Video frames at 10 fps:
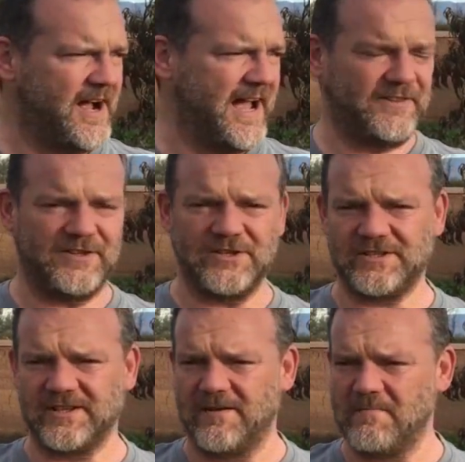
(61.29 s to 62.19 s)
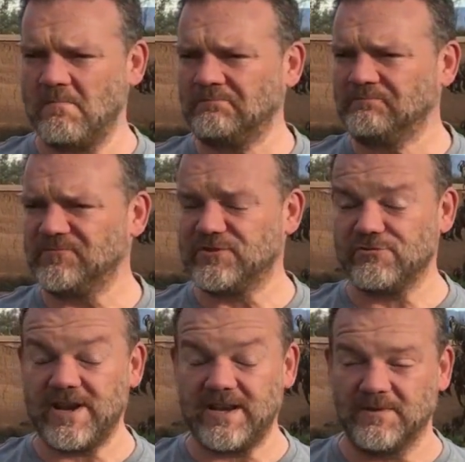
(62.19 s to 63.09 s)
I had this
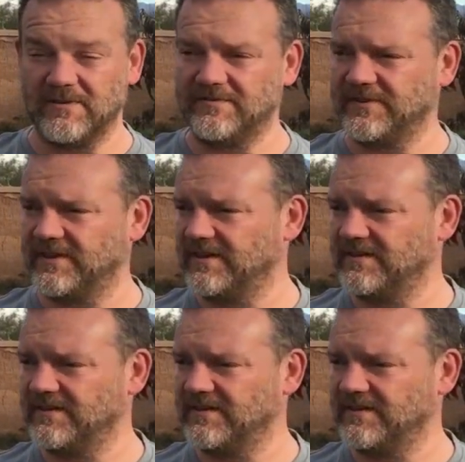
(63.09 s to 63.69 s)
dream of